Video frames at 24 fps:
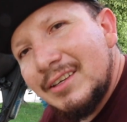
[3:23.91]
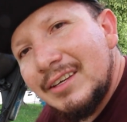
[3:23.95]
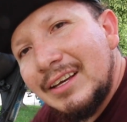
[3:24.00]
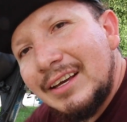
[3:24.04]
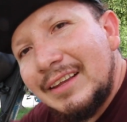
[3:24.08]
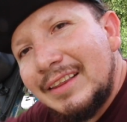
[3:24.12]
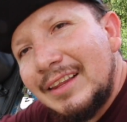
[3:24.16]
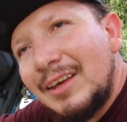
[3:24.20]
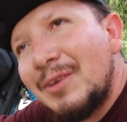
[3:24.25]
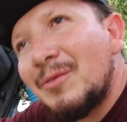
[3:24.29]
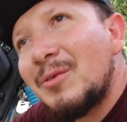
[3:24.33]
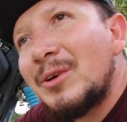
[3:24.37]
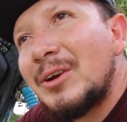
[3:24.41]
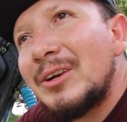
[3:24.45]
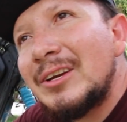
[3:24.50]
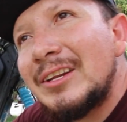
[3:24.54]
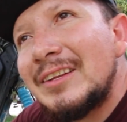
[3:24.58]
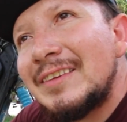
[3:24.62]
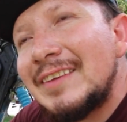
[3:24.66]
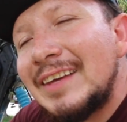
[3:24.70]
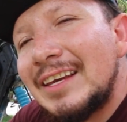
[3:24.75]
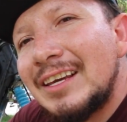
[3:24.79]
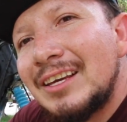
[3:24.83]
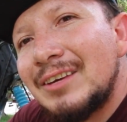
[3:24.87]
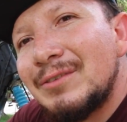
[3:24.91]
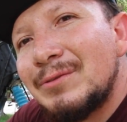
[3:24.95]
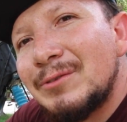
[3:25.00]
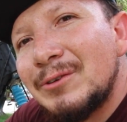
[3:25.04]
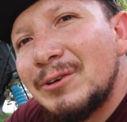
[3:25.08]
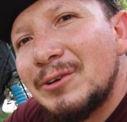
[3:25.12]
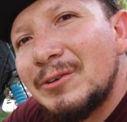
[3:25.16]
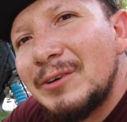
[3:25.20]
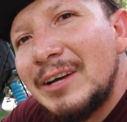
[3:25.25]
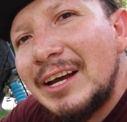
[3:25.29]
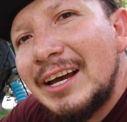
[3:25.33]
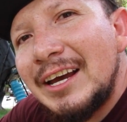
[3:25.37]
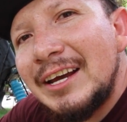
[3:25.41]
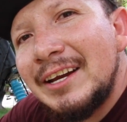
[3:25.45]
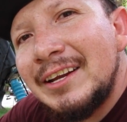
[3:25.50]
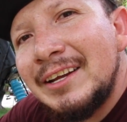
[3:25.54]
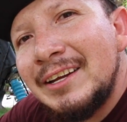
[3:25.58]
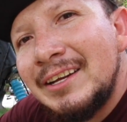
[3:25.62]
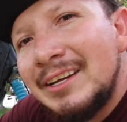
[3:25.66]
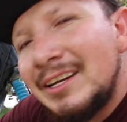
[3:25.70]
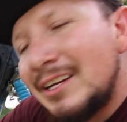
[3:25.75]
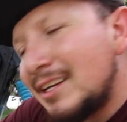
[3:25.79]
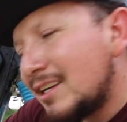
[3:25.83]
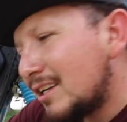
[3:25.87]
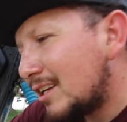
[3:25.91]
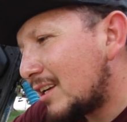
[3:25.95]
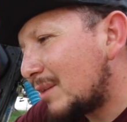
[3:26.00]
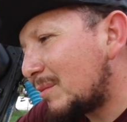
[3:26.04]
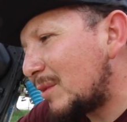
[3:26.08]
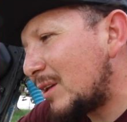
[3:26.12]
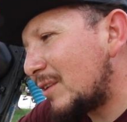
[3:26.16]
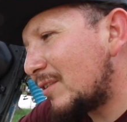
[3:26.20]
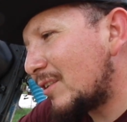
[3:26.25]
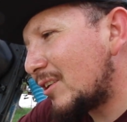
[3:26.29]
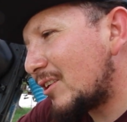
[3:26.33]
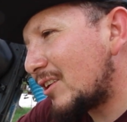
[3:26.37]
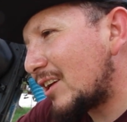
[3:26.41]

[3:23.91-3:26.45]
and then we're gonna take it for a ride. Maybe